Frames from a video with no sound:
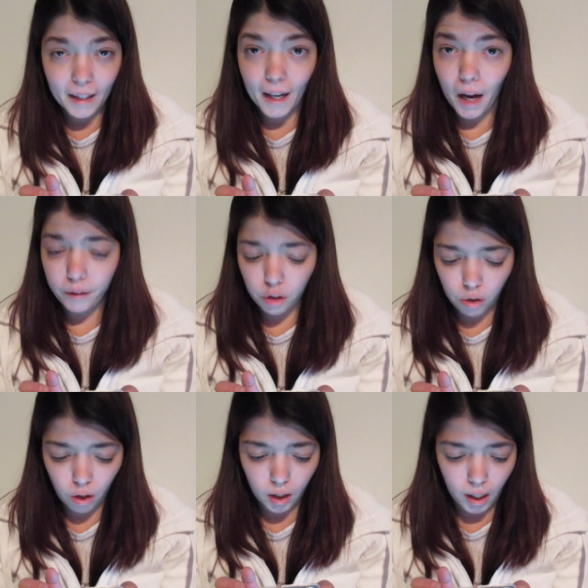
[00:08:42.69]
now is
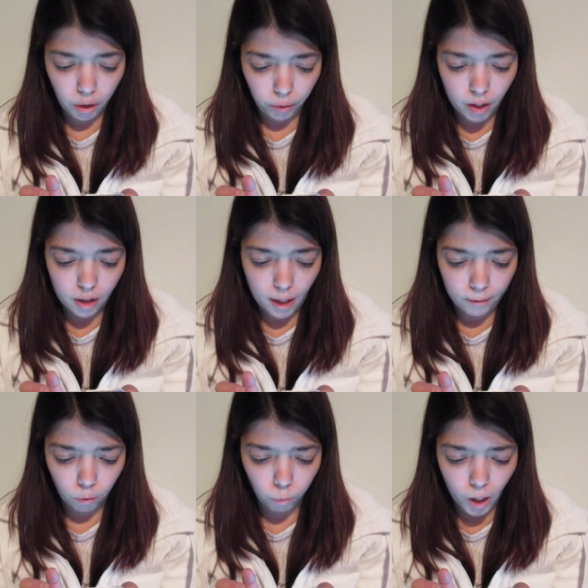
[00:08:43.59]
not a great time
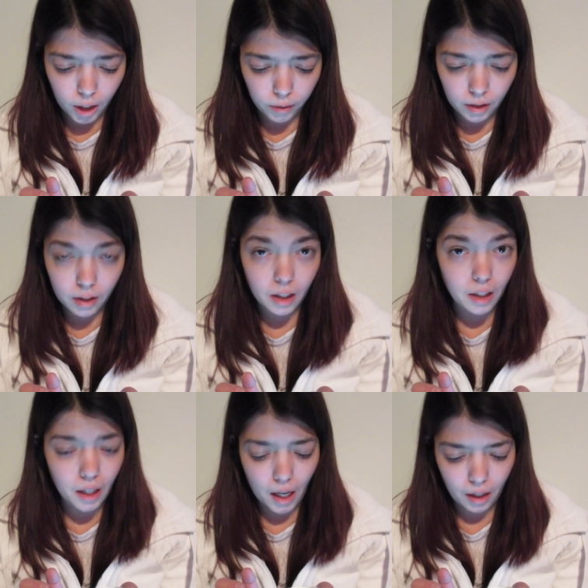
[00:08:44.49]
to wallow in
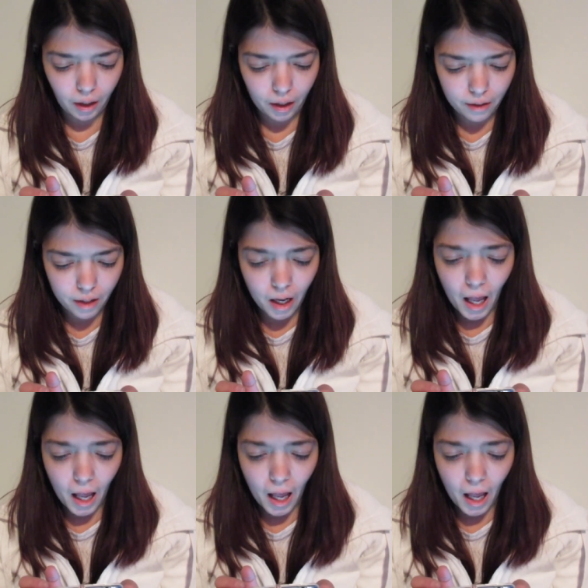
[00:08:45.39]
teen angst.